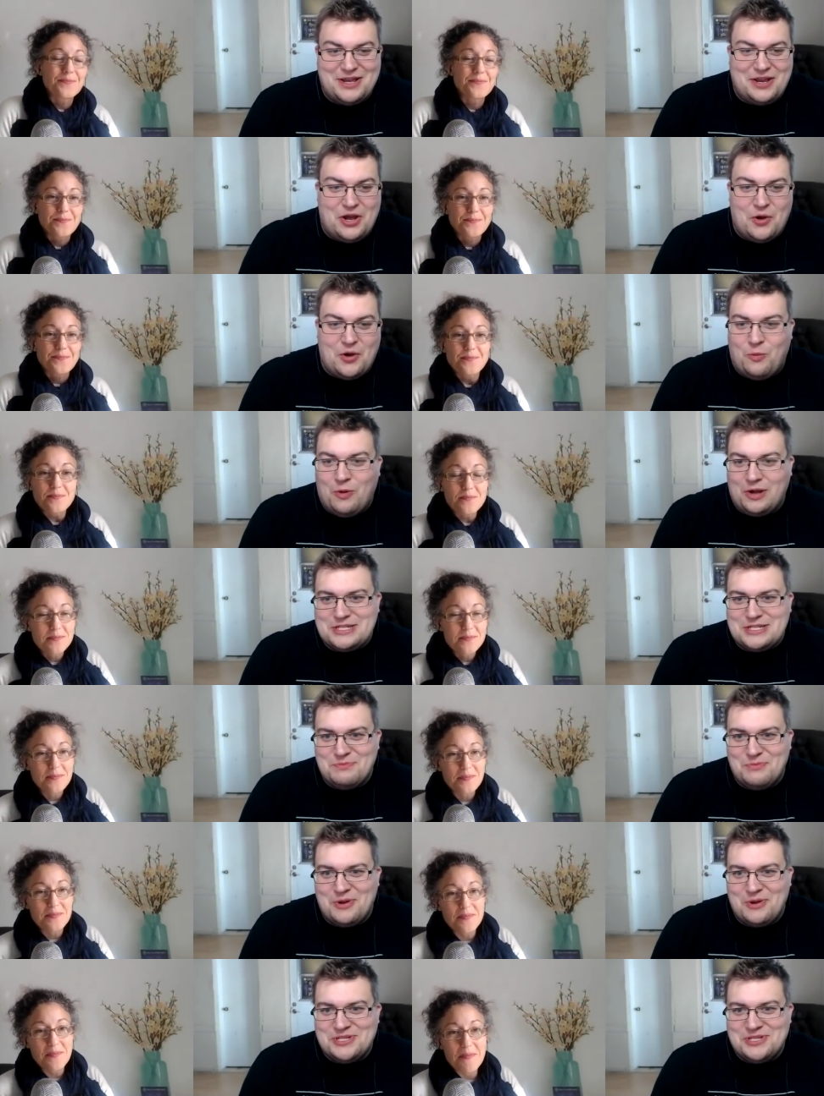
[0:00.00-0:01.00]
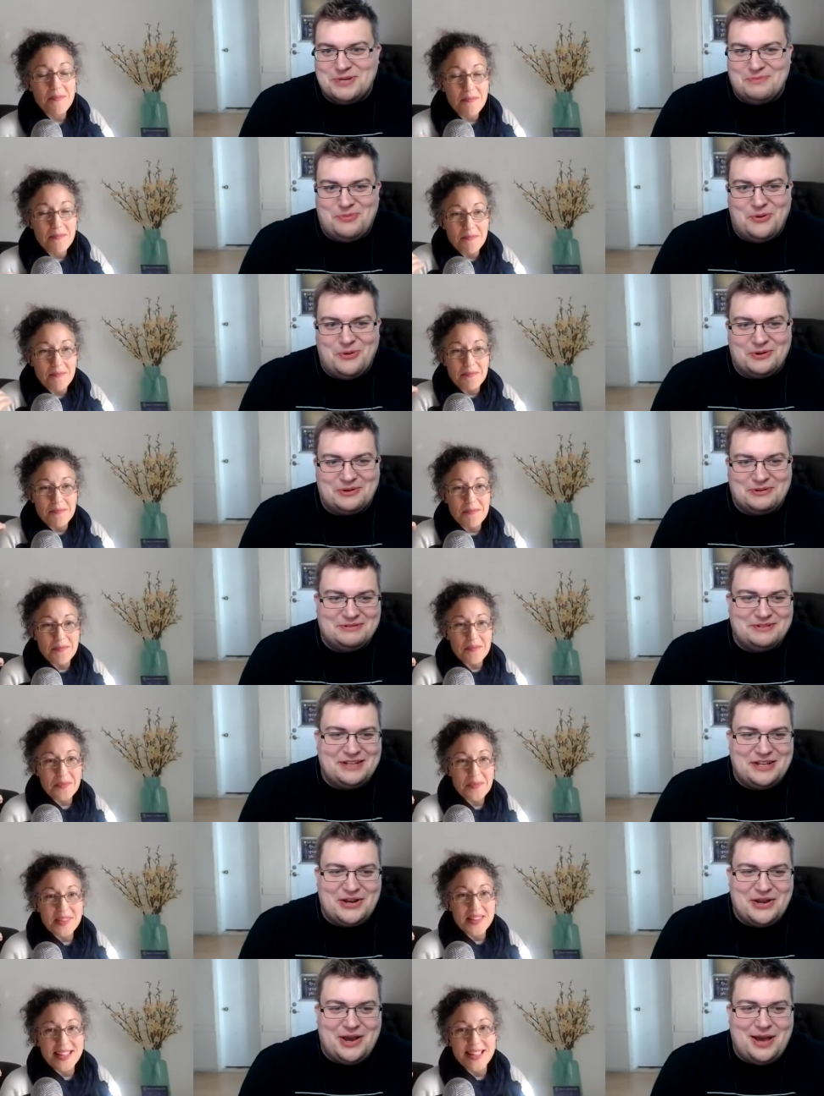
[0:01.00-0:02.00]
Speaker 1: you know what's most important.
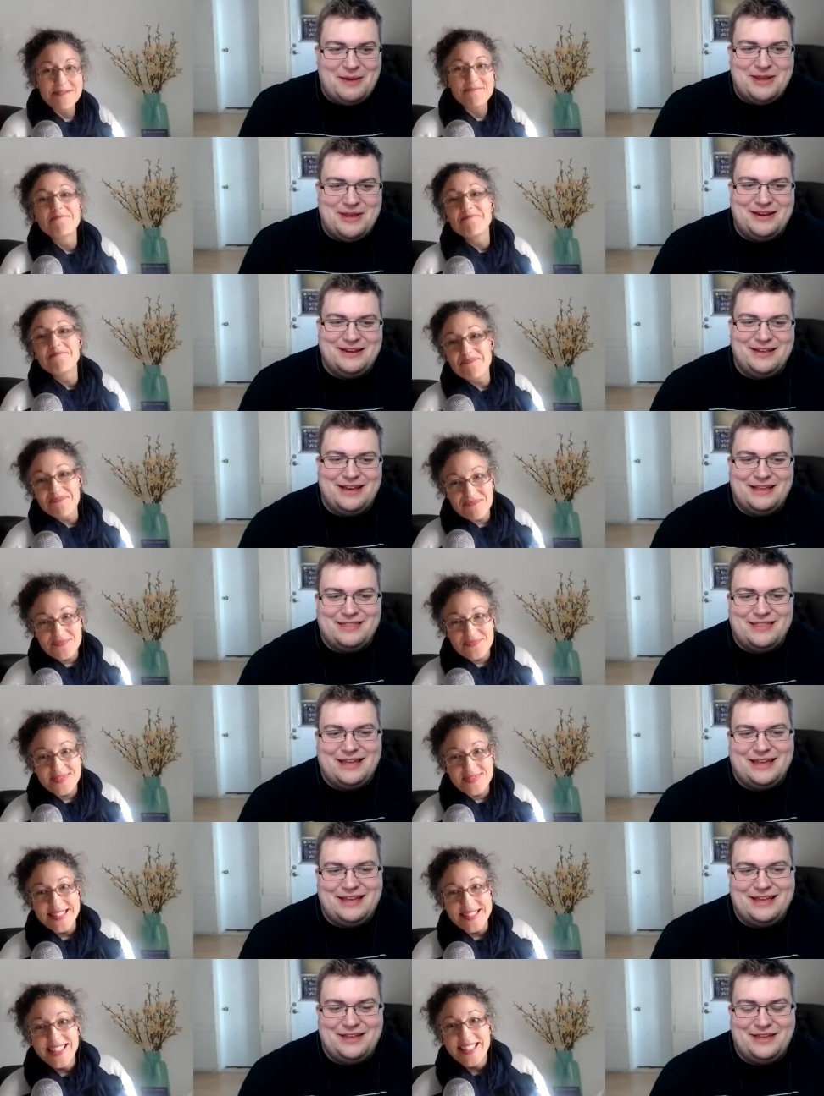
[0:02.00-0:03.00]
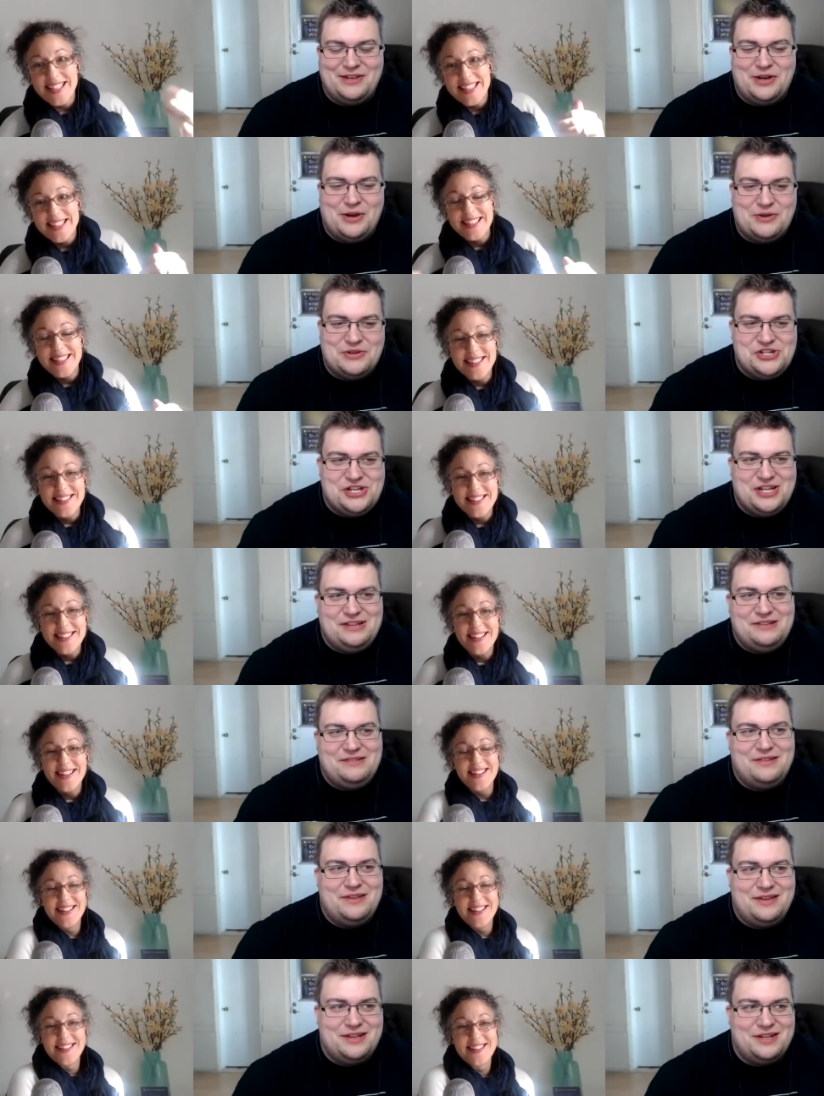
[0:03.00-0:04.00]
You know, I mean, I think you know she
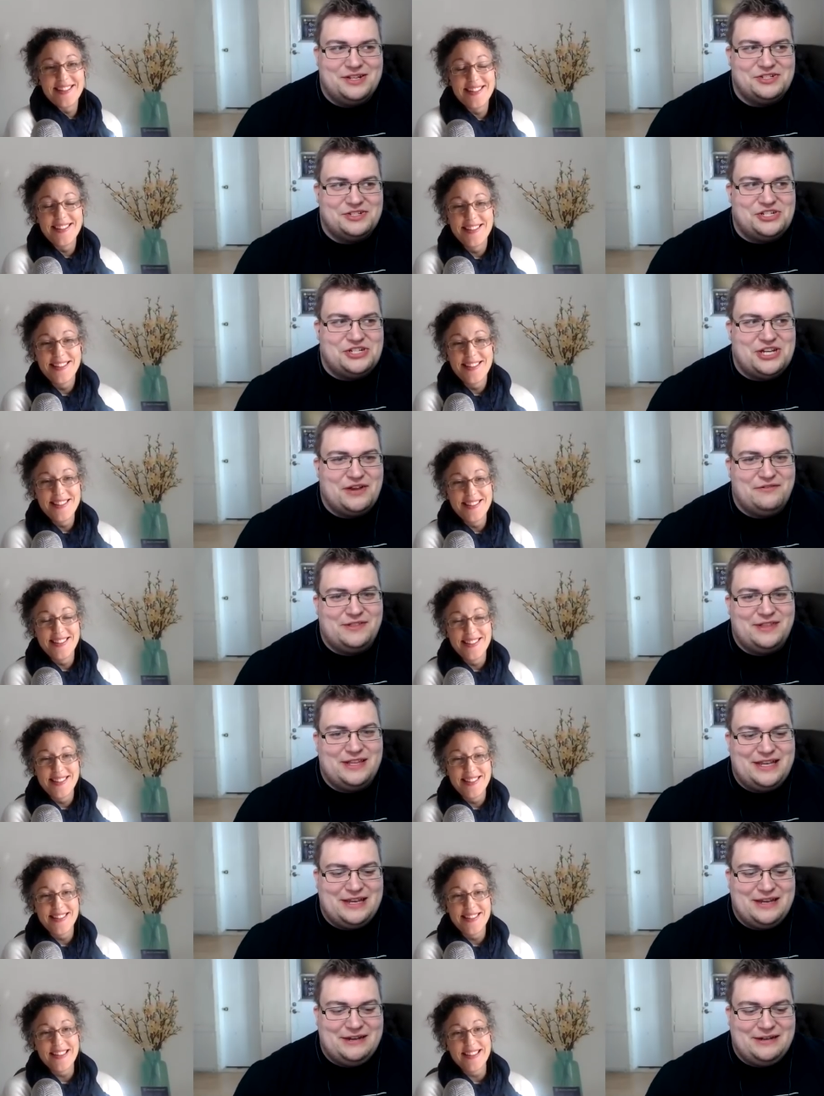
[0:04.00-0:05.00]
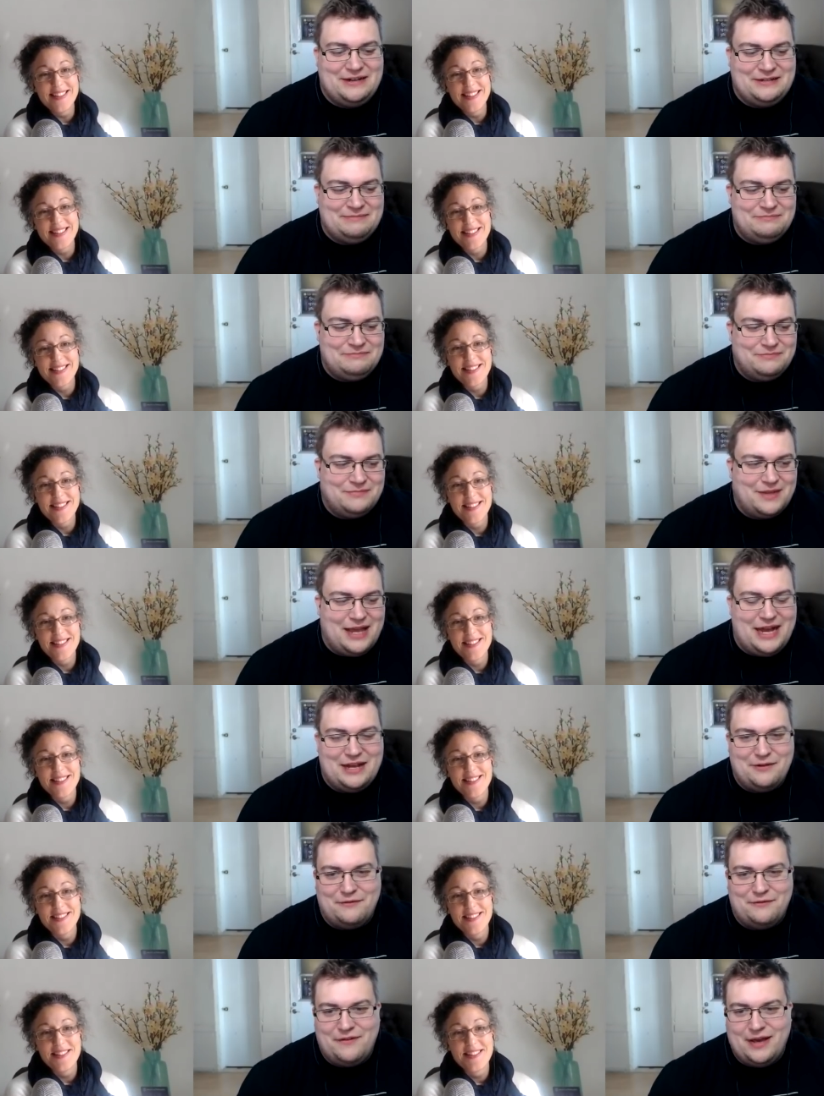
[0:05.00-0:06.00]
she definitely uh, had
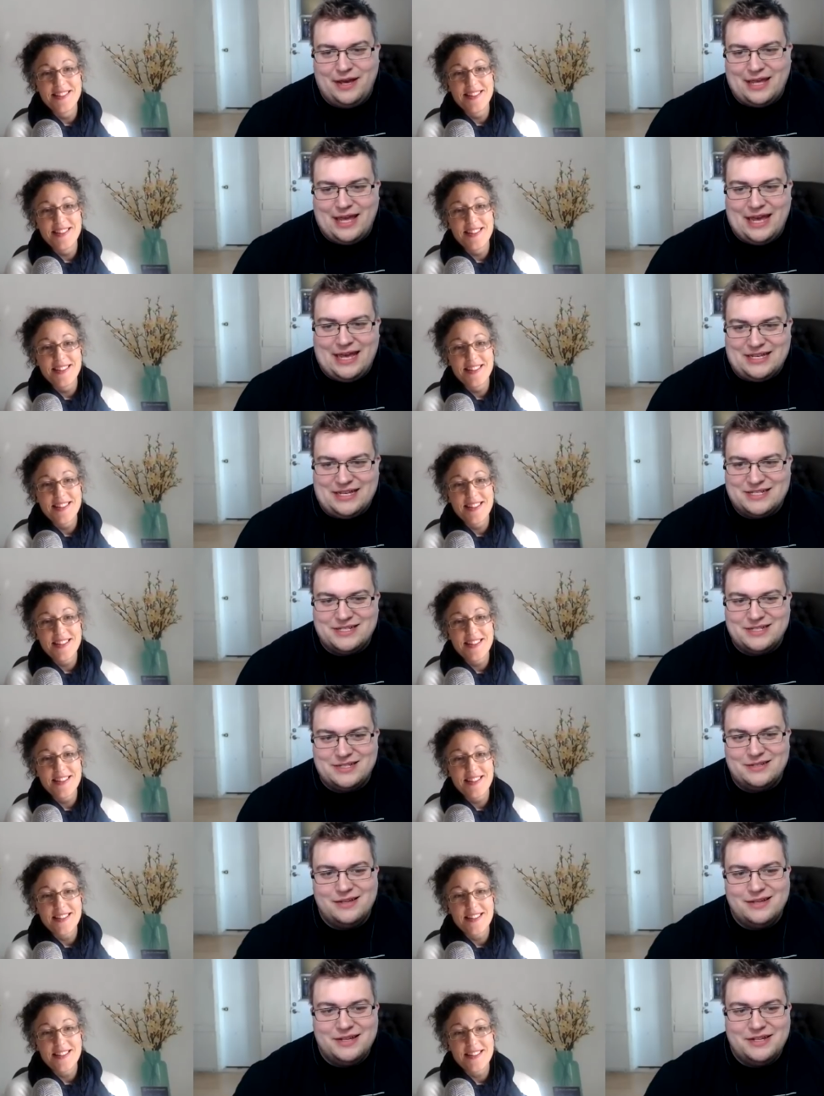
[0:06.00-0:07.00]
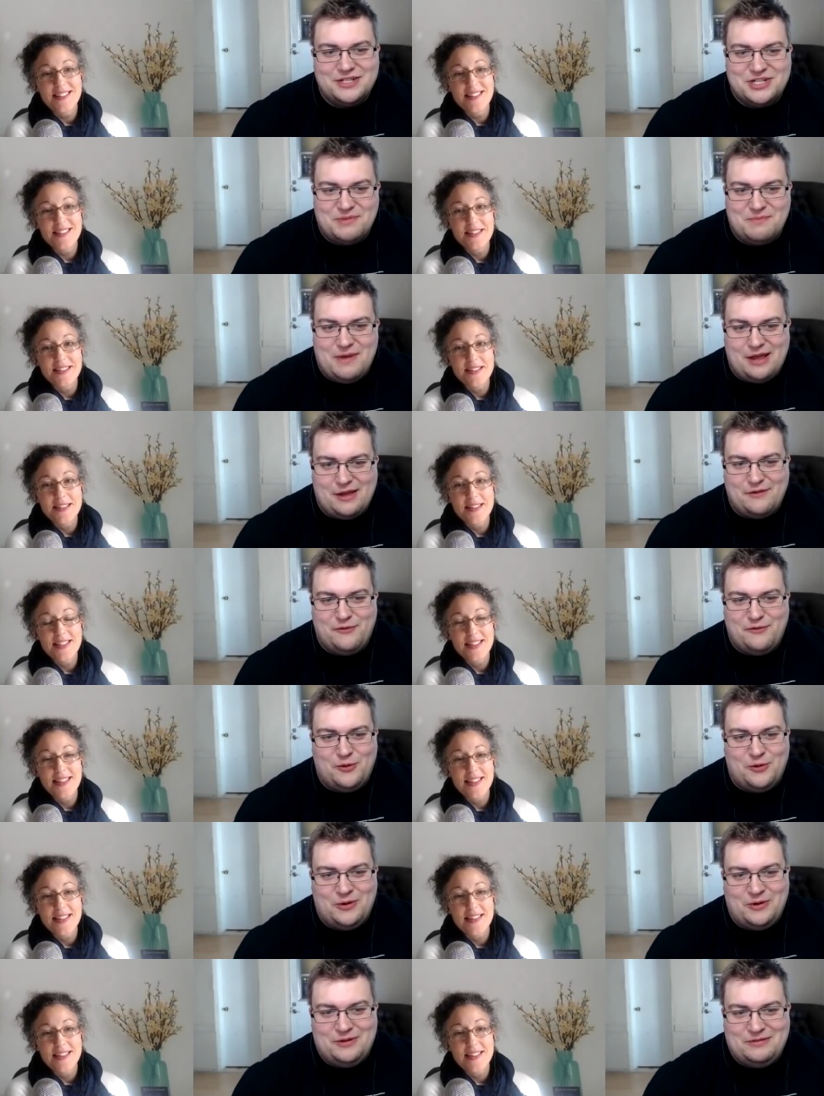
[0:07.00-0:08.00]
a fair case to make
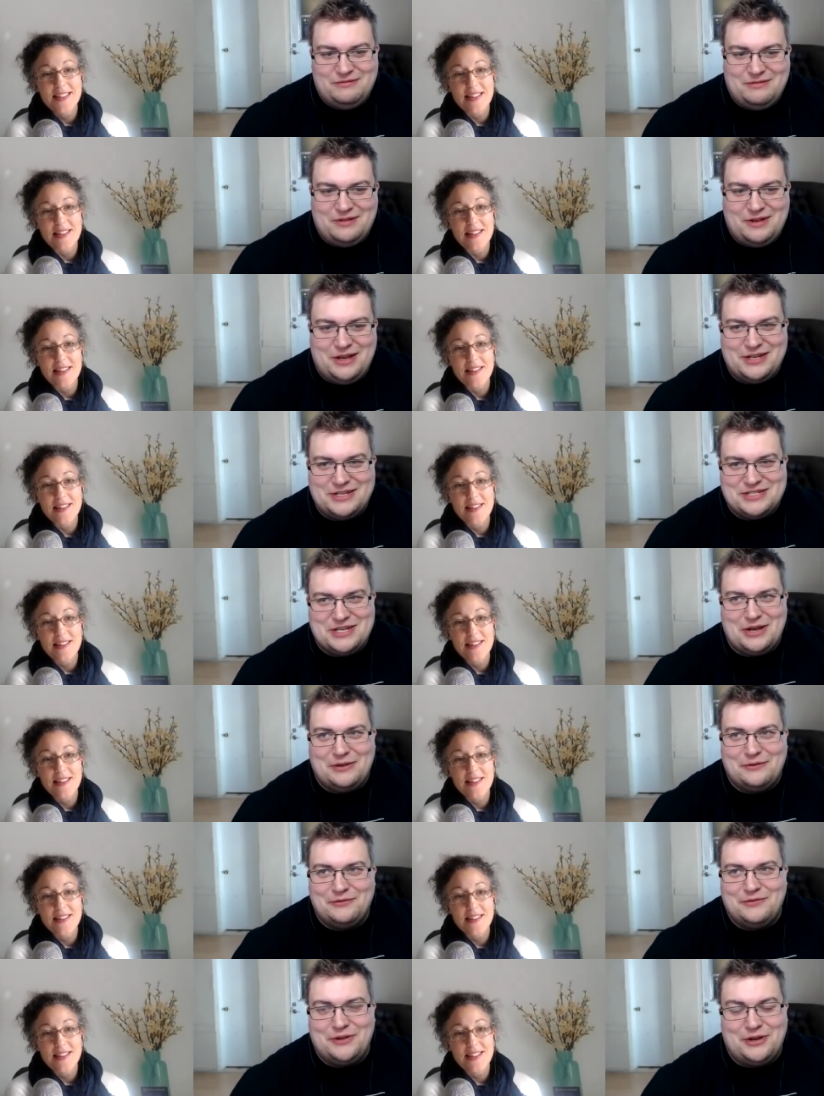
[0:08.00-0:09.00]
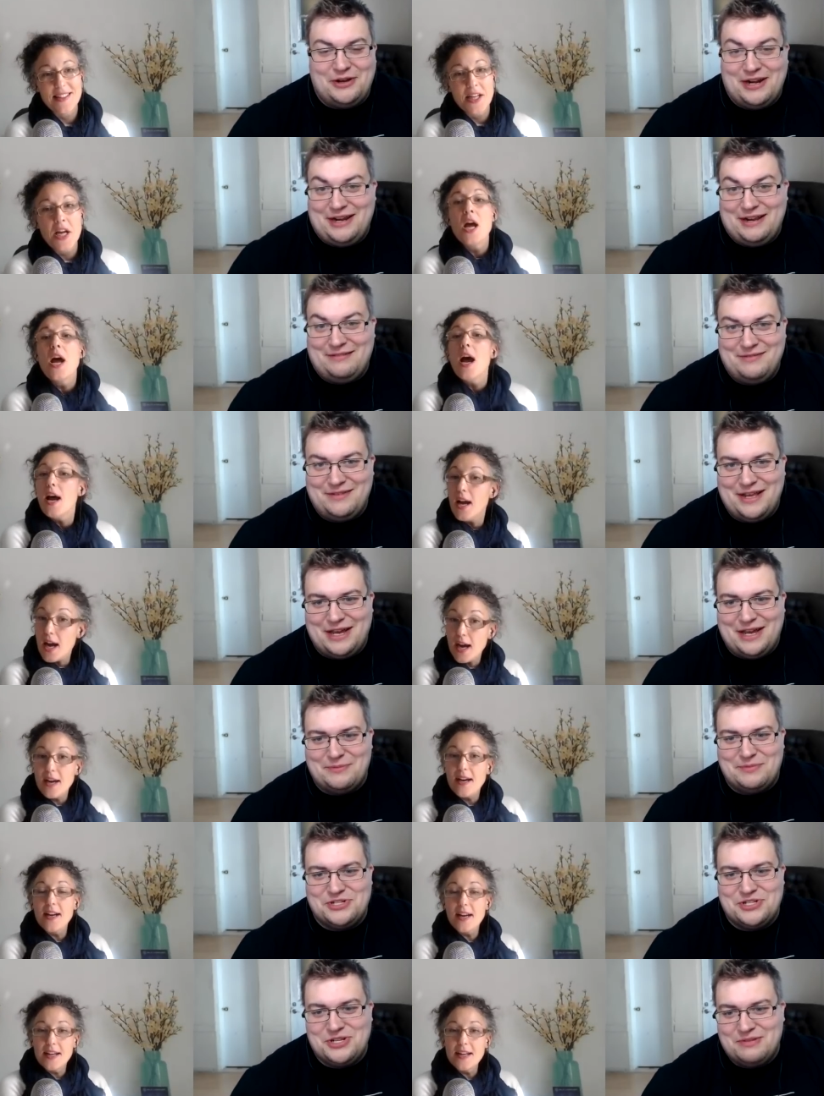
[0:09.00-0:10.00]
for herself. You know, and it, yeah, I
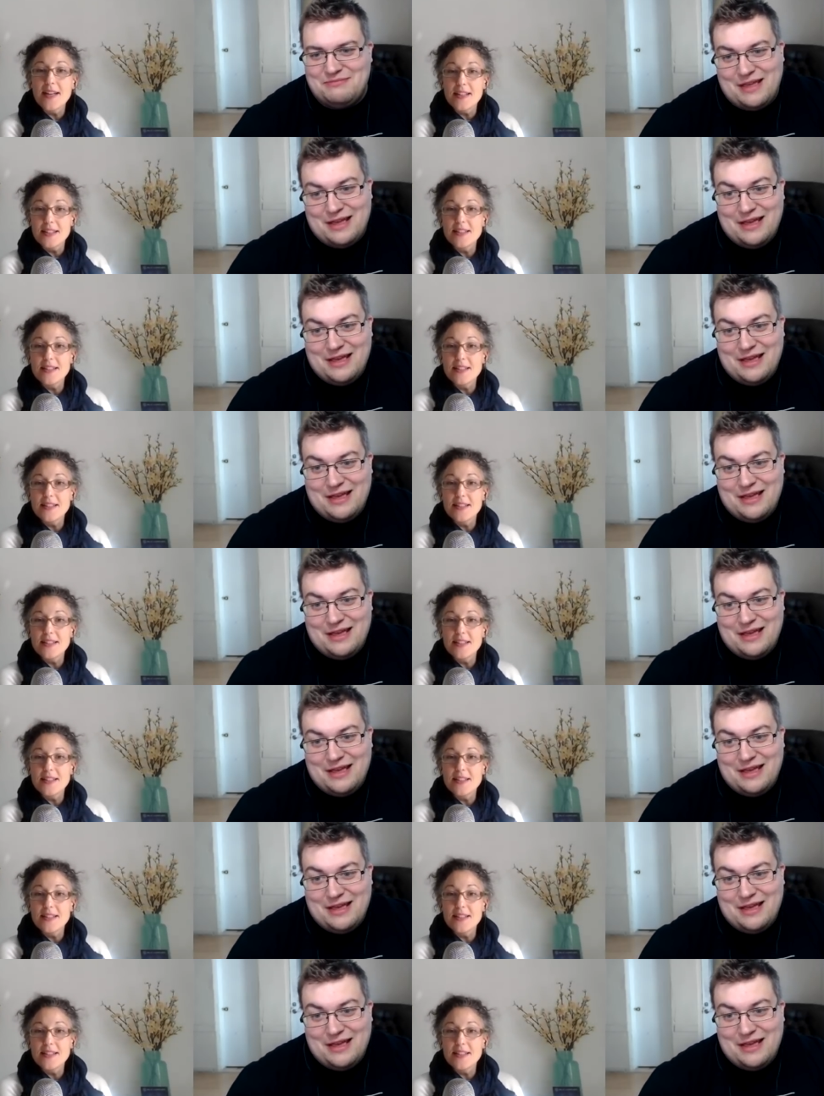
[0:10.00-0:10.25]
mean, she.